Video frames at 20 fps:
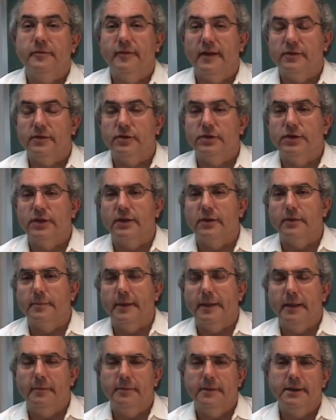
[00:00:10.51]
Professor Gerald
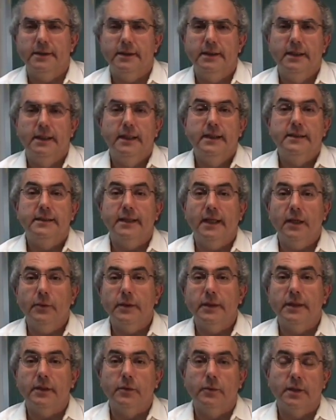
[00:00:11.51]
Bamberger. Today
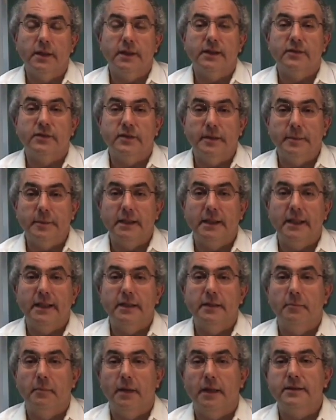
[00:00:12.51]
we're going to work a
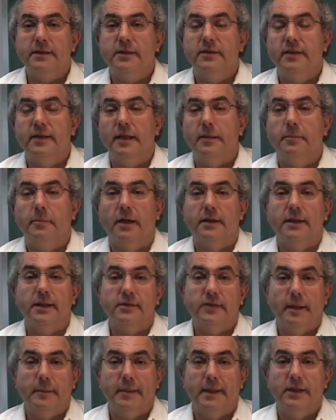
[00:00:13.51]
simulated multi-state bar
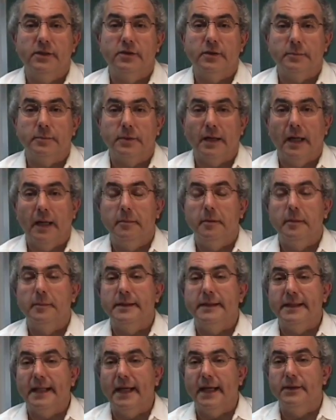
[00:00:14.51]
examination problem
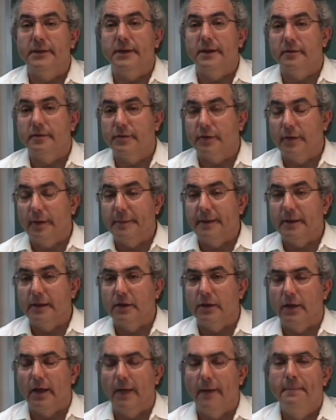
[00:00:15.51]
in the area of
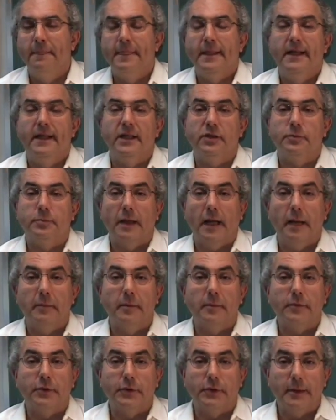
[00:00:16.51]
criminal law. It's
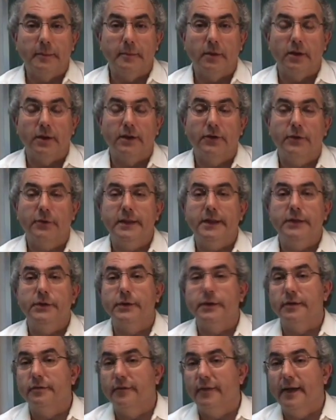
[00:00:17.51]
problem CrimLaw3.
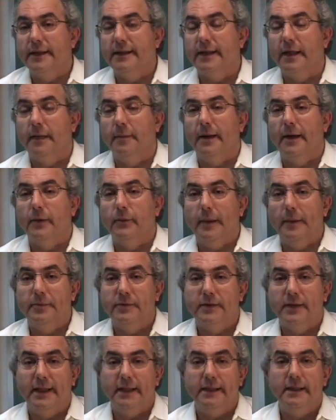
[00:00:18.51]
You can find it on my
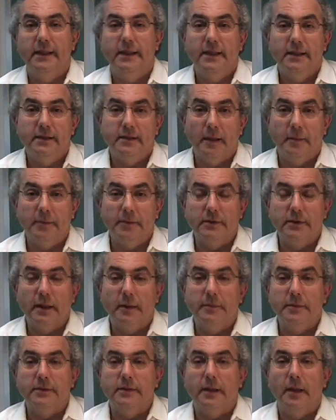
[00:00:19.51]
website,
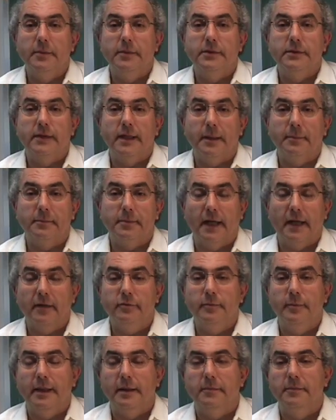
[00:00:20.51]

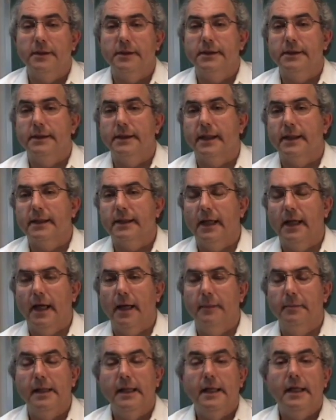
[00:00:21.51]

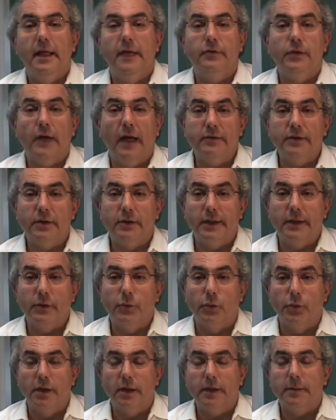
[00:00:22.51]
www.profbamberger.com. If you haven't already
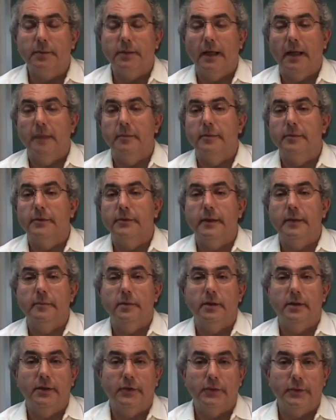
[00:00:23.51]
worked problem
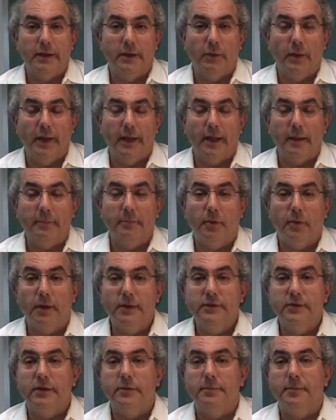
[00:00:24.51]
CrimLaw3, why not
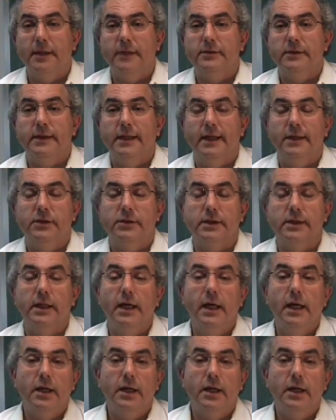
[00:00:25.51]
pause this presentation,